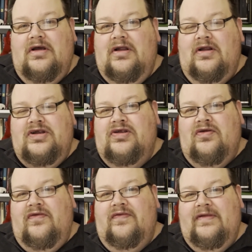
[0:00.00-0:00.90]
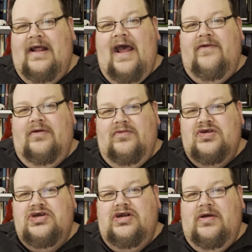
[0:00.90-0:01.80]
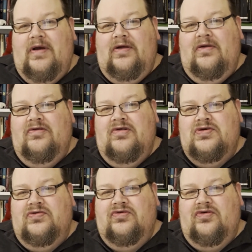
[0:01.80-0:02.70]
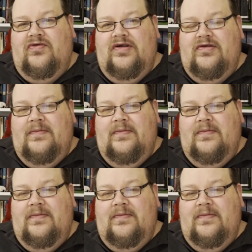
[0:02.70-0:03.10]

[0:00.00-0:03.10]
that just sort of there and was churning away at lots of short stories.